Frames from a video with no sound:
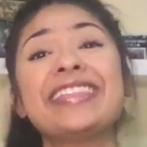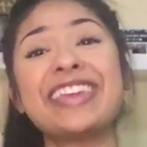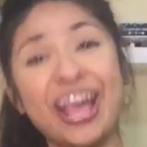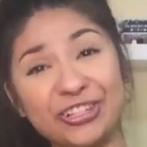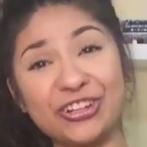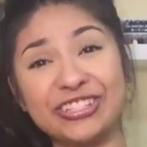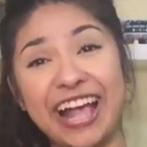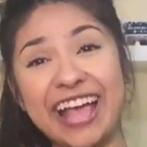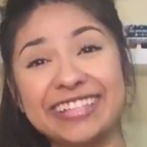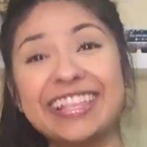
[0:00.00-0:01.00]
the
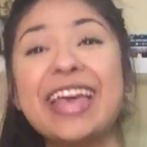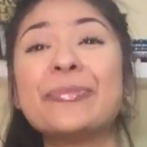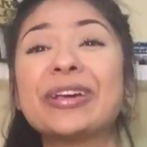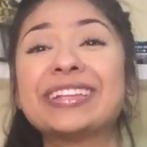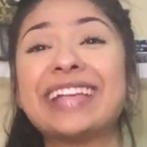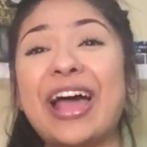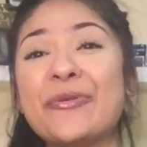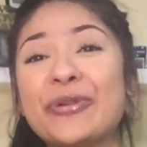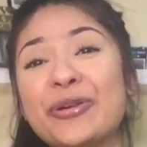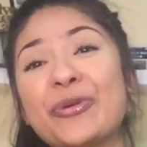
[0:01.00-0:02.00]
exercise, because I
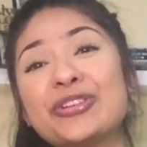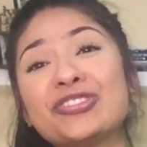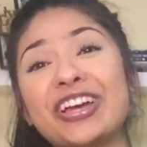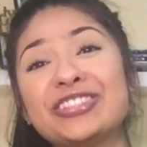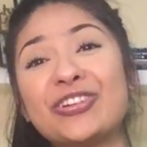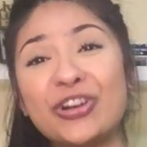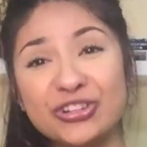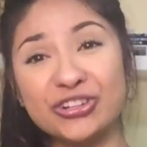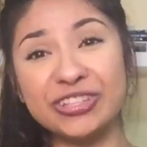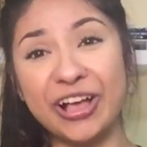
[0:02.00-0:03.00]
wouldn't want you guys to
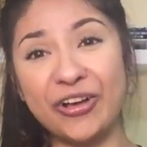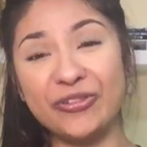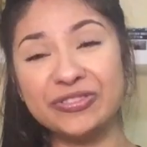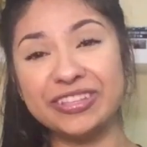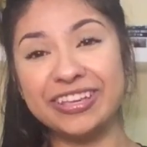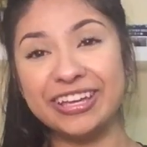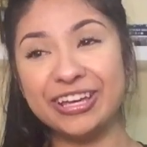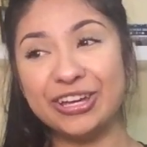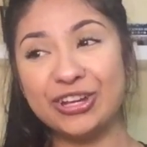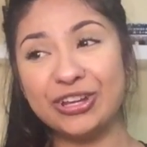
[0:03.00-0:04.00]
hurt yourselves
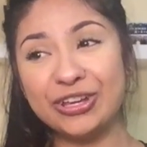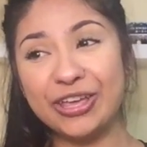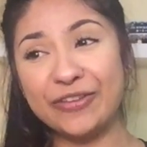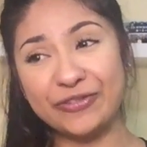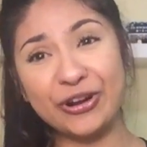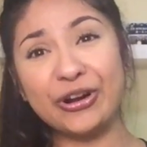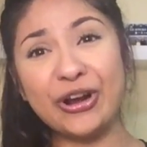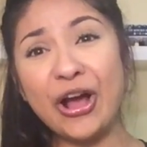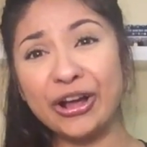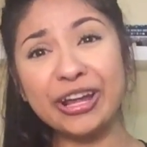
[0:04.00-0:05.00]
if you're
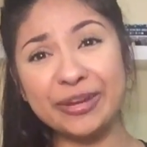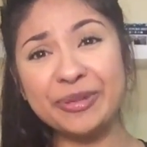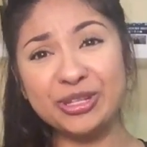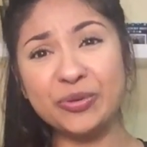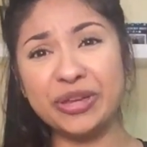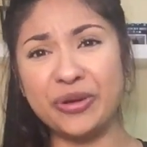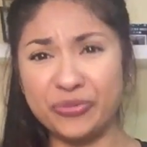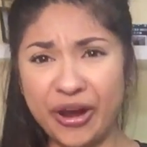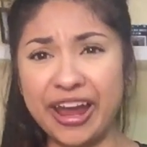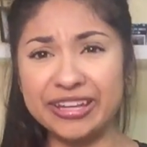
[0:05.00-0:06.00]
not going to be doing it
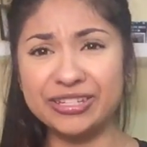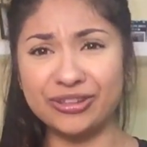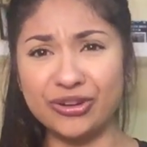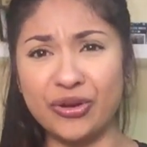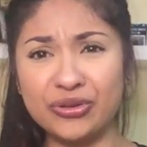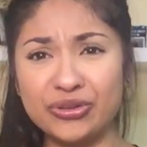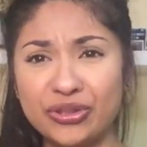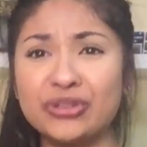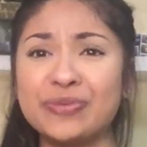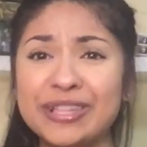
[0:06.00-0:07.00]
right.
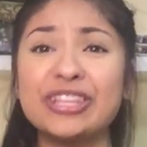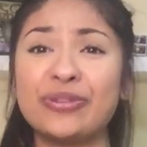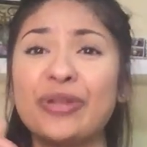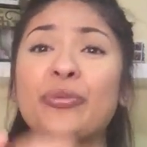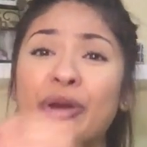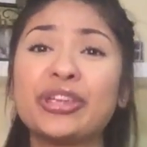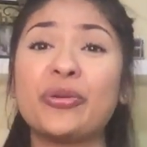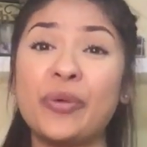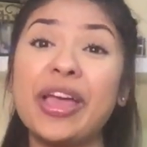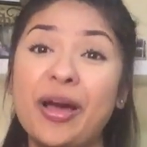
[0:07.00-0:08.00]
There's ways that you can work your way